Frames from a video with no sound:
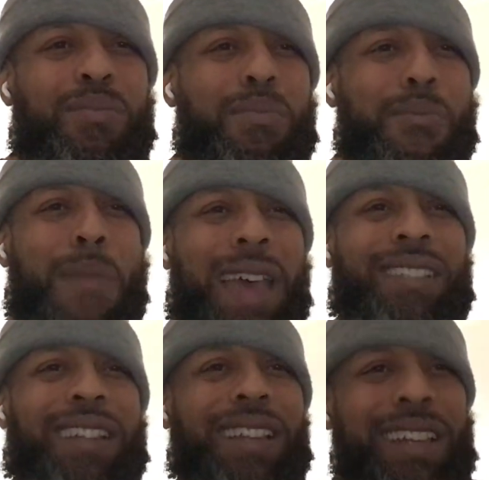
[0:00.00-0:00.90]

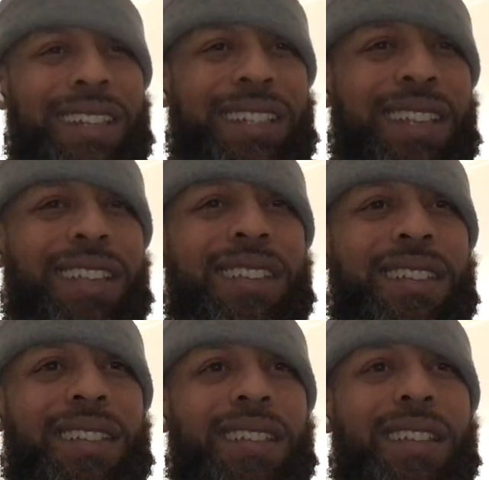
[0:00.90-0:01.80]
masculinity.
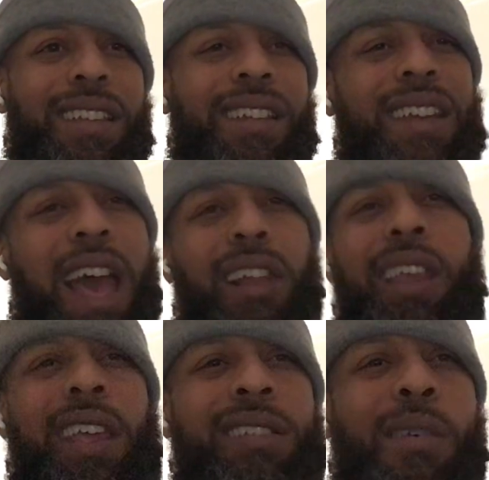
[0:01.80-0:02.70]
Now
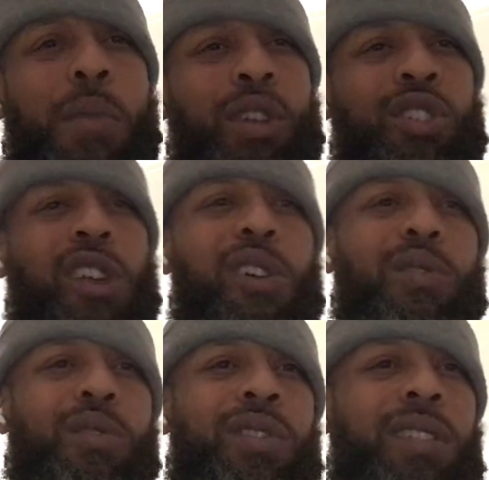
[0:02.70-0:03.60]
look at some of the
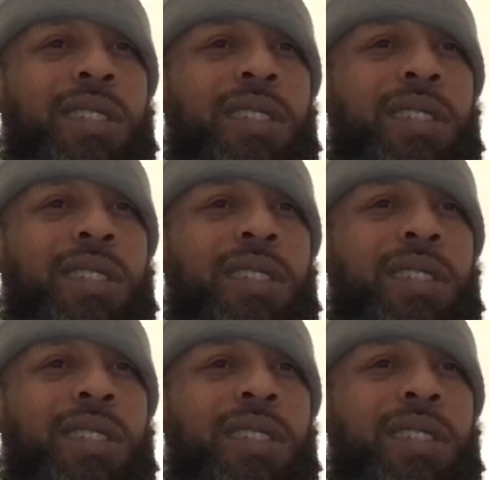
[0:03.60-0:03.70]
shows.